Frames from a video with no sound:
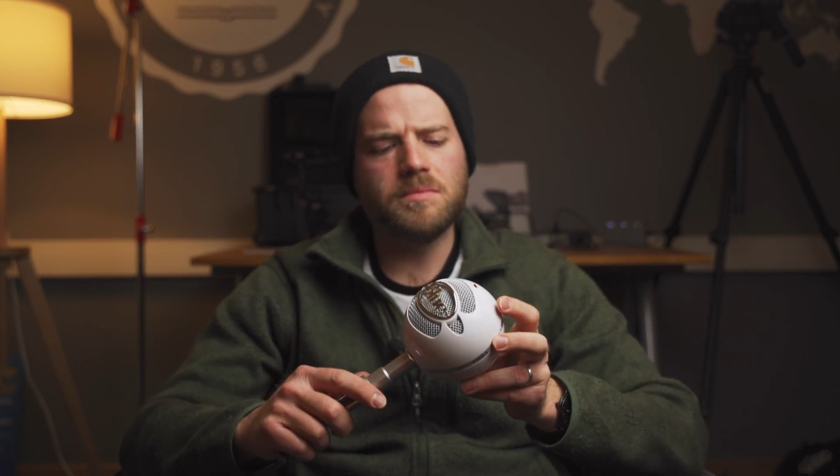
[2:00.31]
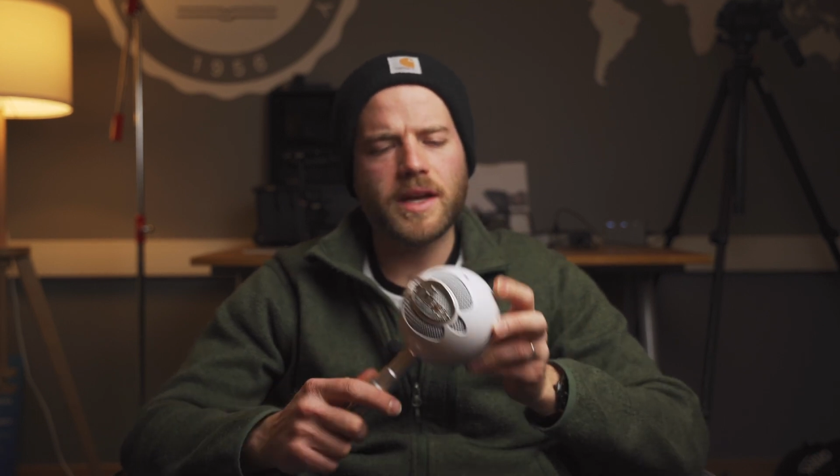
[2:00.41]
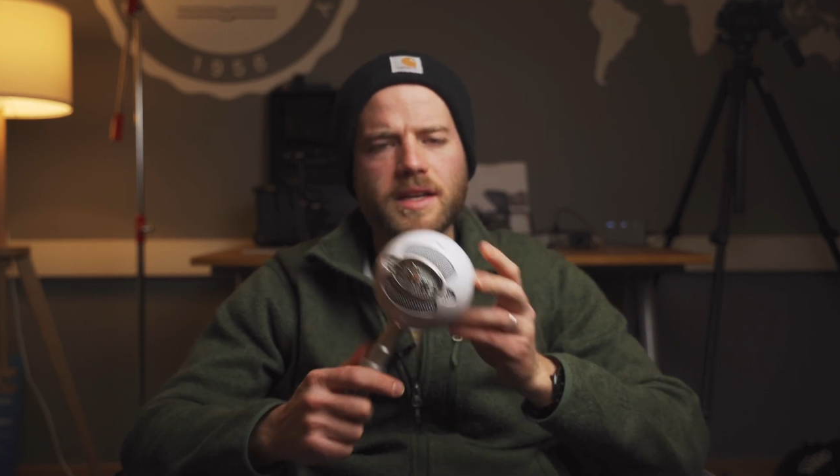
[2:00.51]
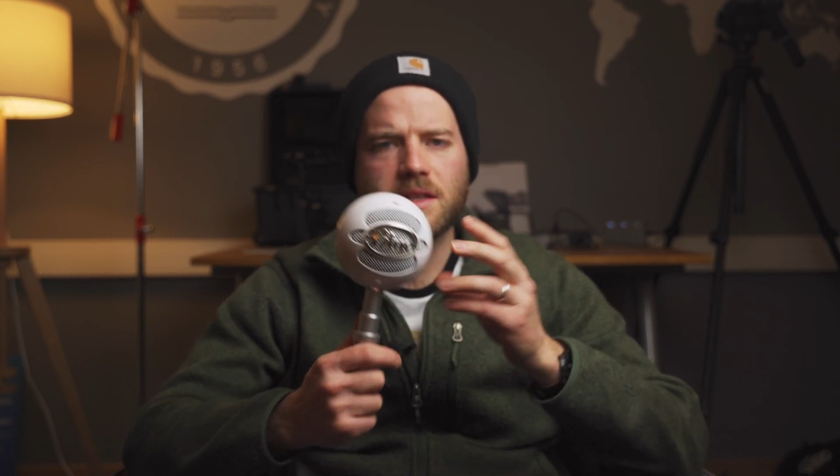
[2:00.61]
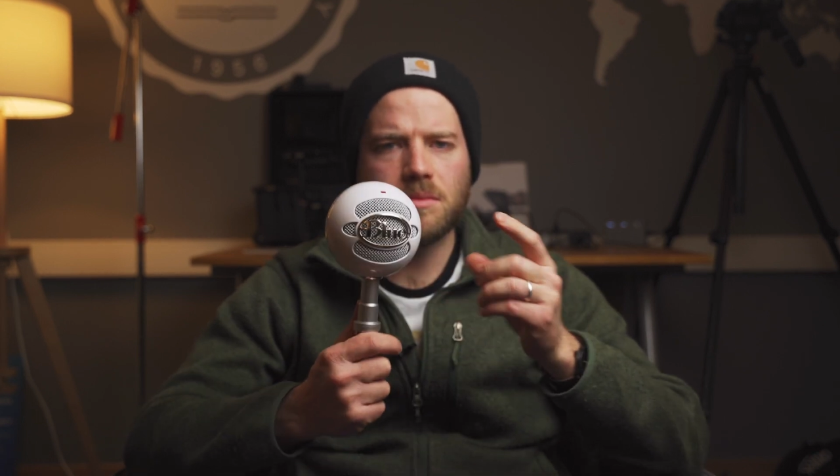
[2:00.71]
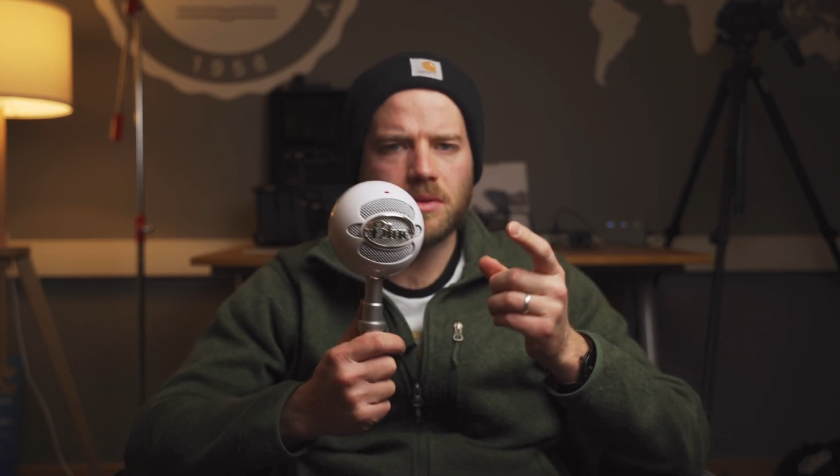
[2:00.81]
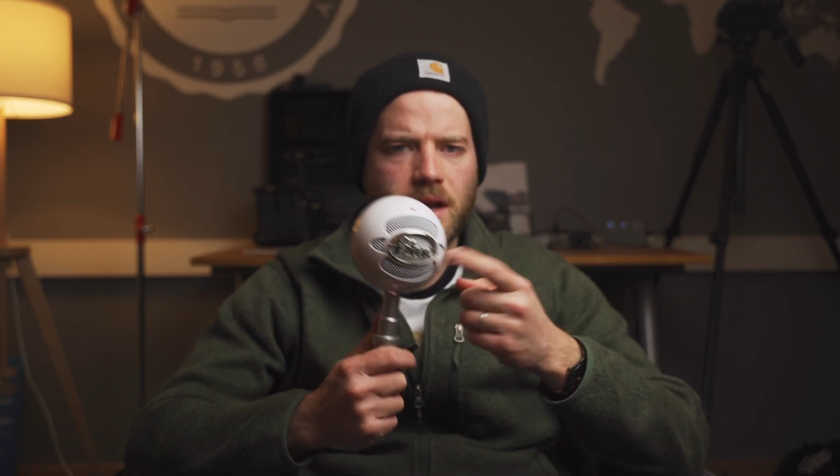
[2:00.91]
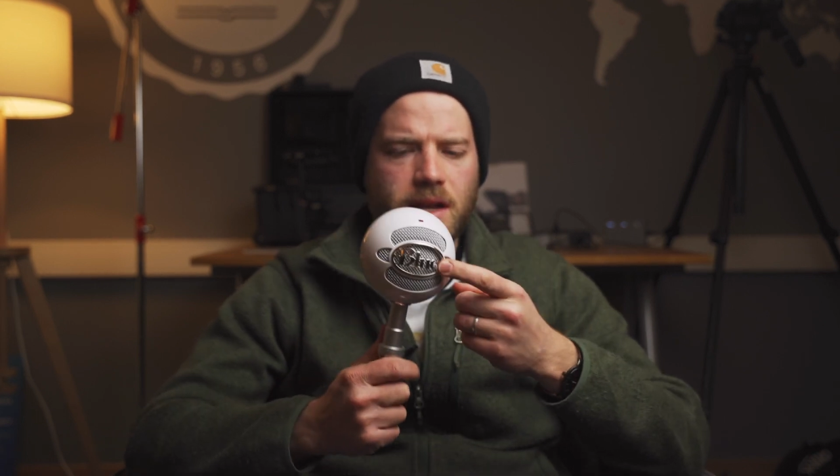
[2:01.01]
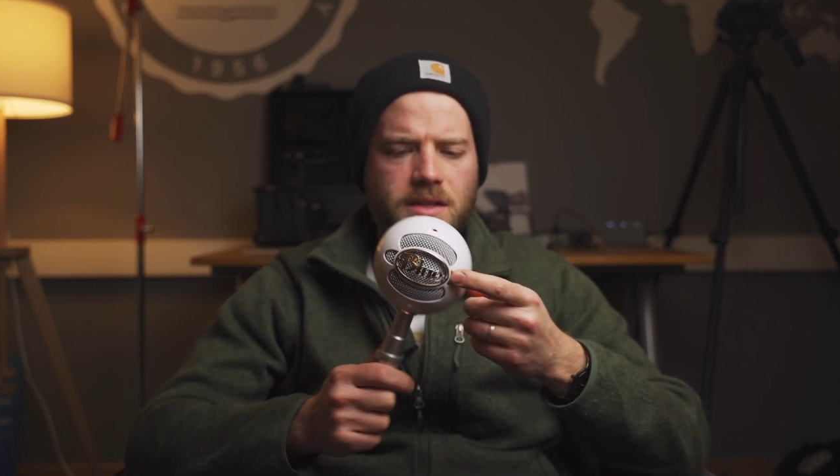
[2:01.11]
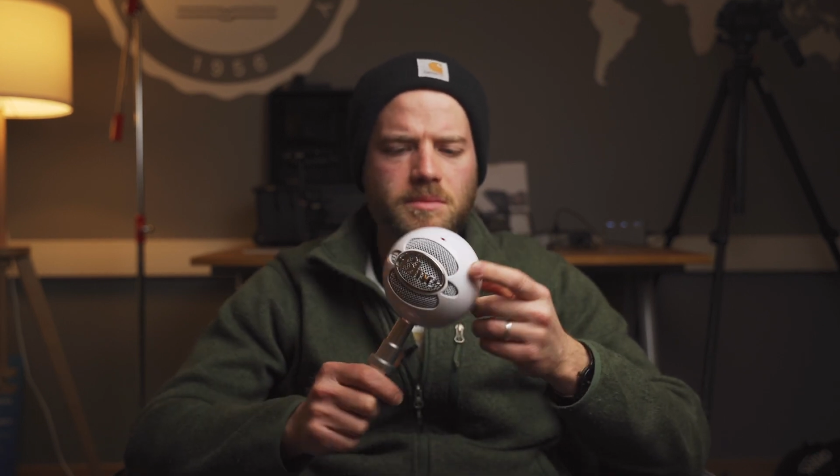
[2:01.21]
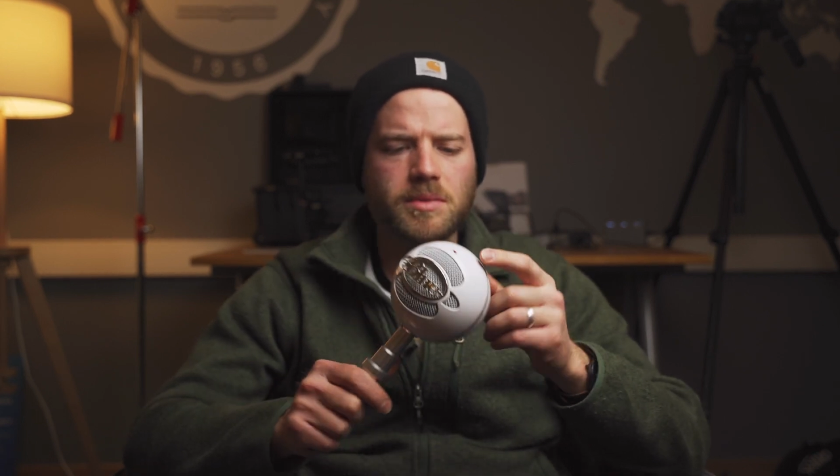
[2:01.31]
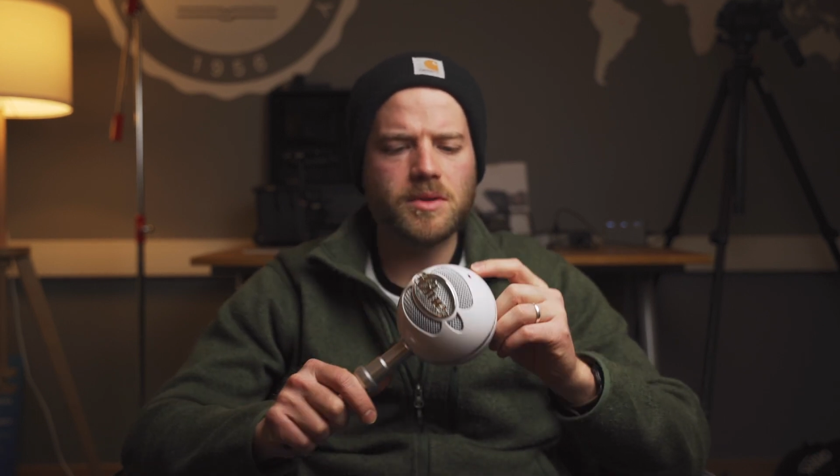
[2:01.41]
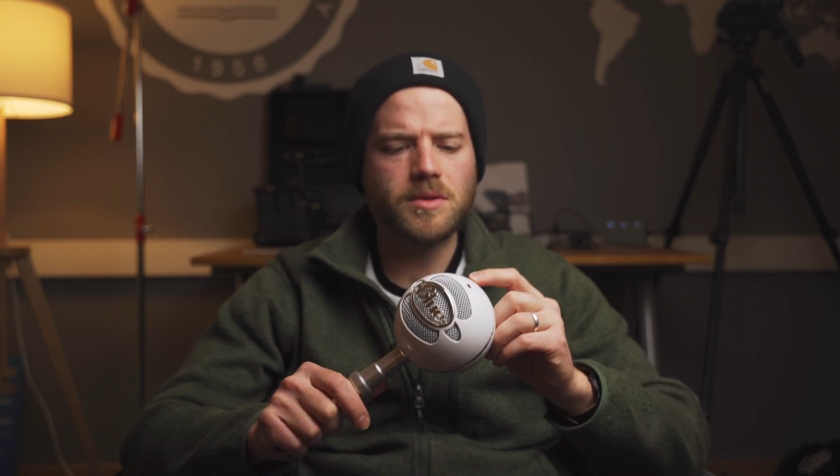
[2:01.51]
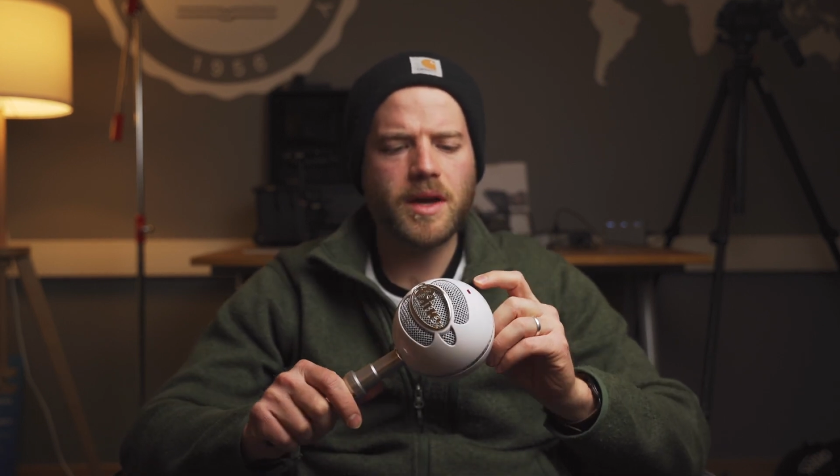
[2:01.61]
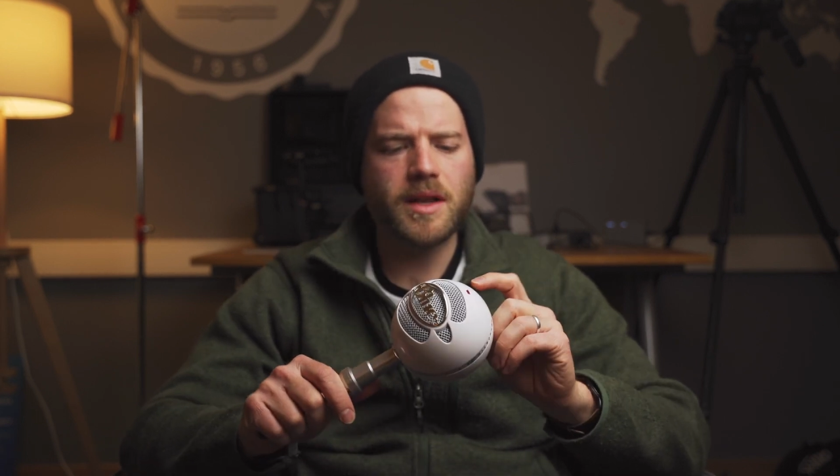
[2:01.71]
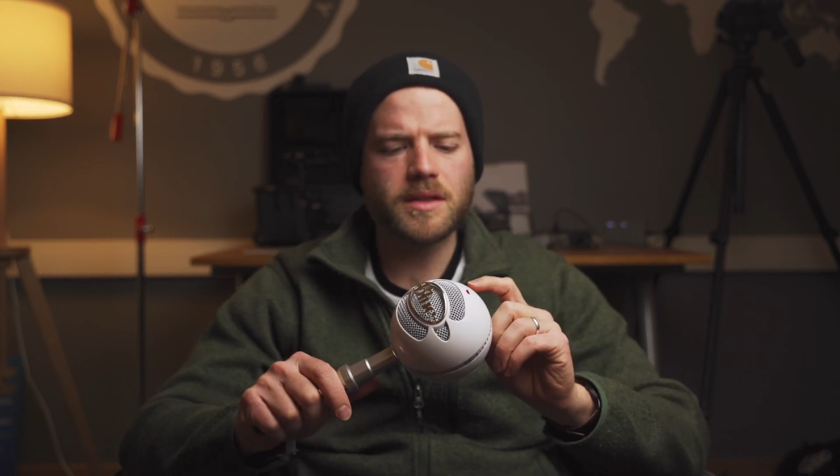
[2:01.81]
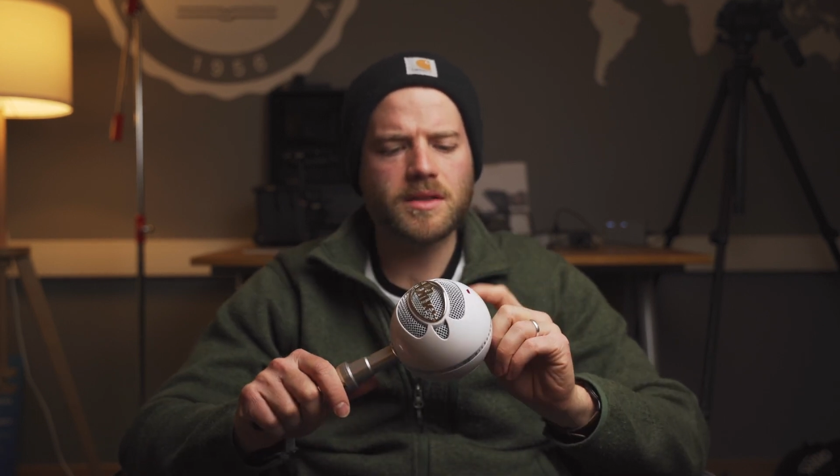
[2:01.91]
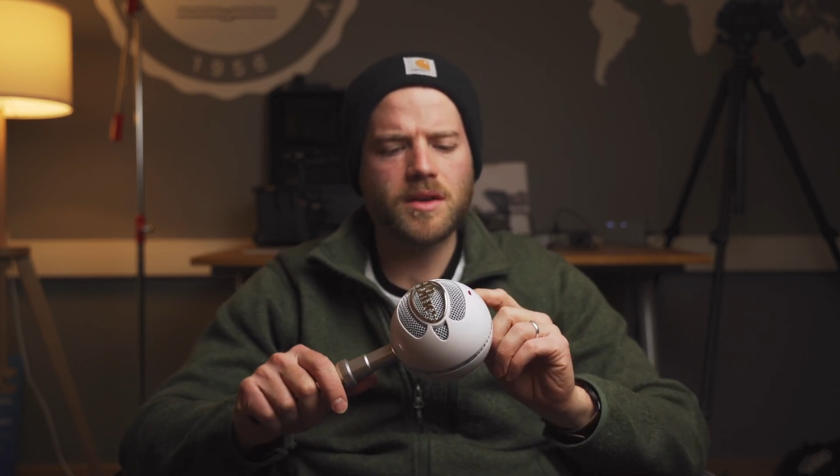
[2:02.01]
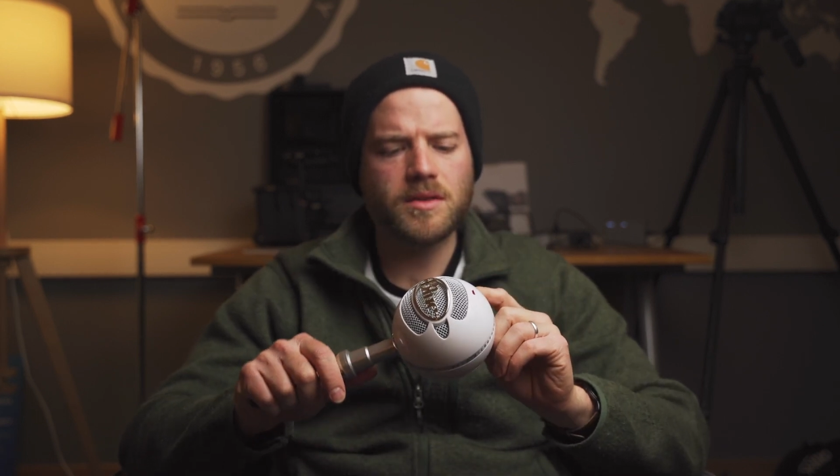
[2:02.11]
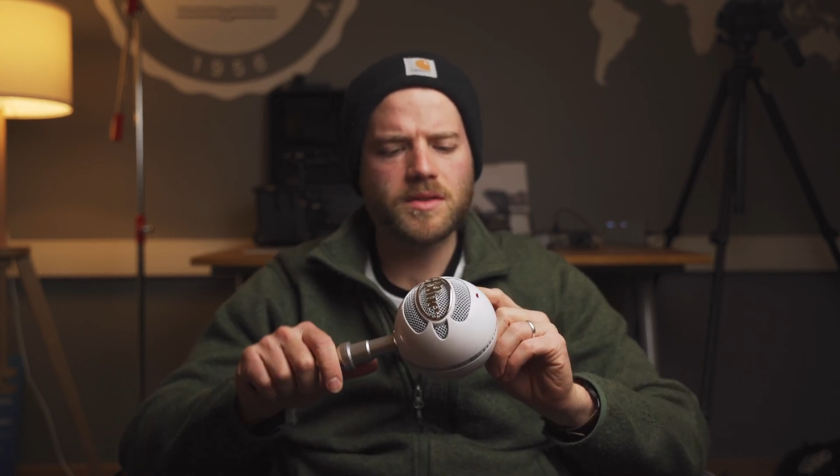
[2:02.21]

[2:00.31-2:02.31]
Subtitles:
I guess the brand is blue, and it's called